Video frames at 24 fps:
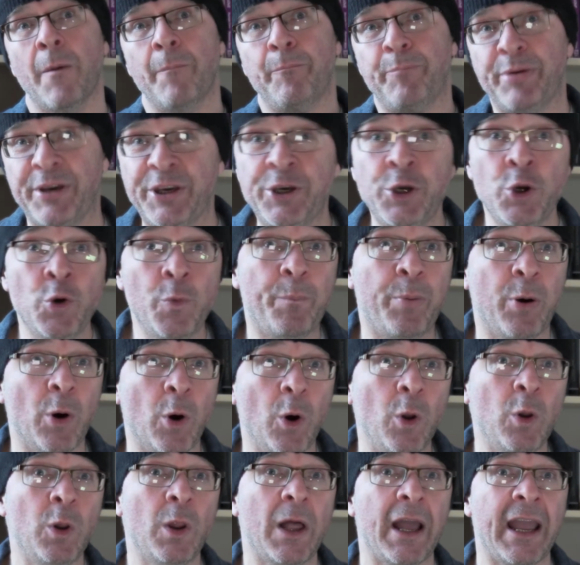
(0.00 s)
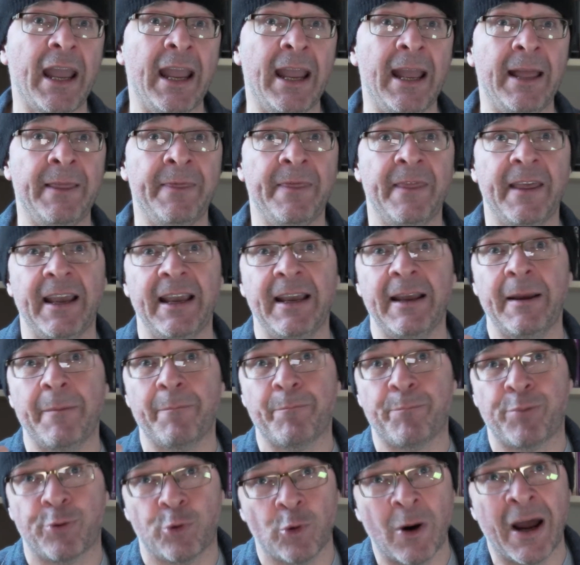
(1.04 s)
pupil in the
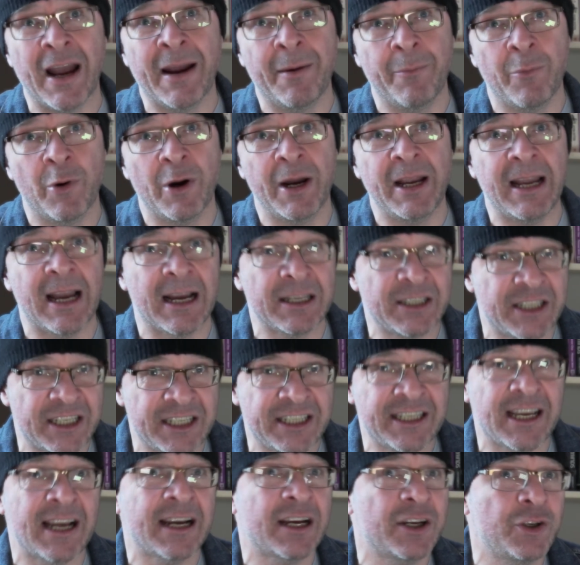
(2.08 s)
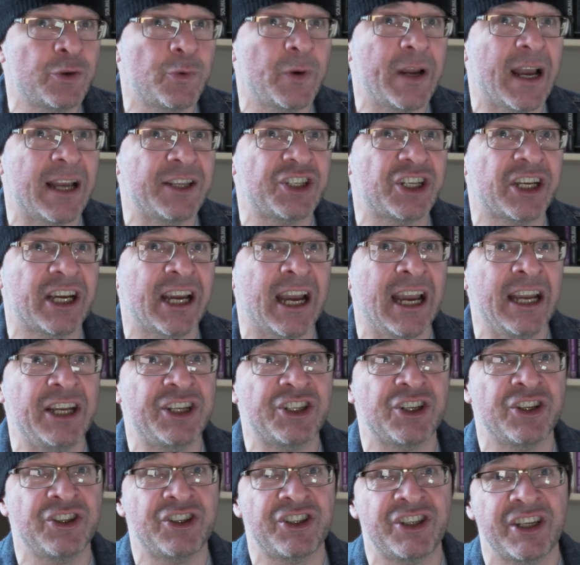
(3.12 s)
primary and secondary
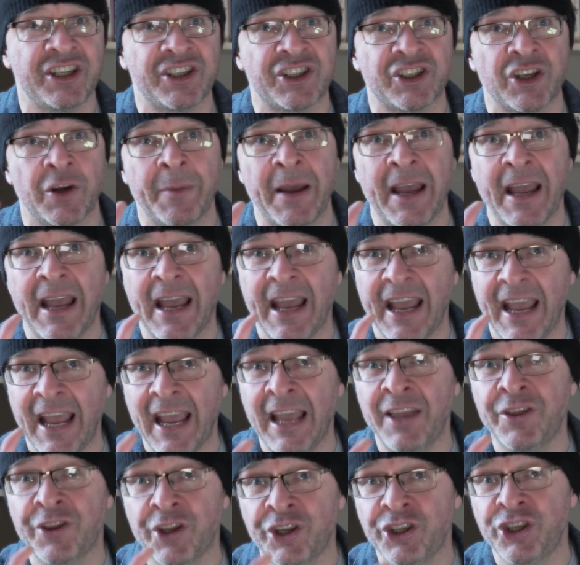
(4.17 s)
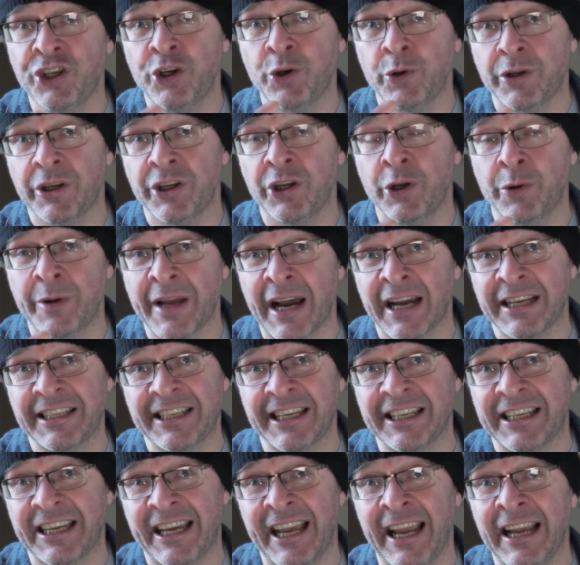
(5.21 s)
education system in the
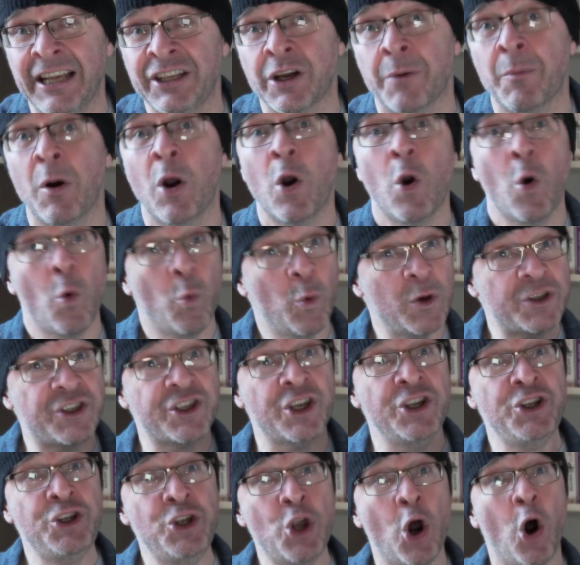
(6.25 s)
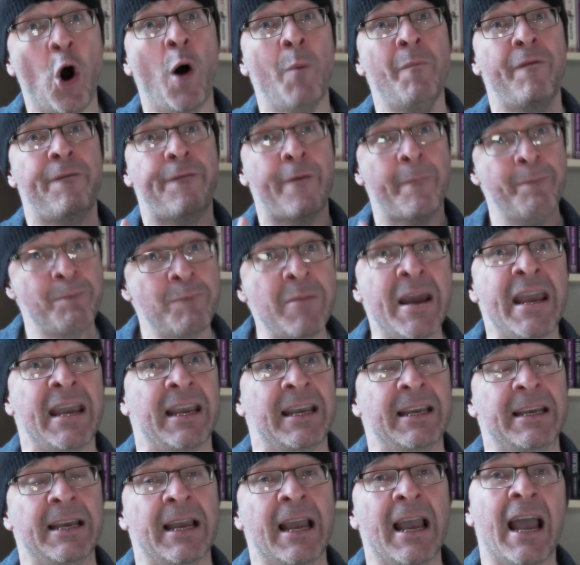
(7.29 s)
United Kingdom, was the norm for
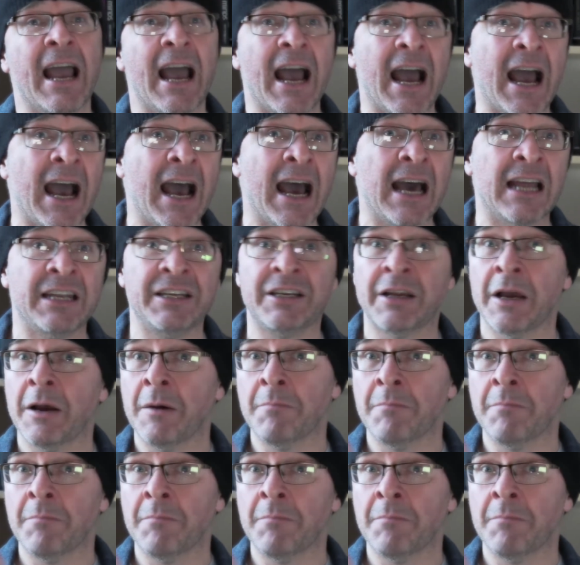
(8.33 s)
me. And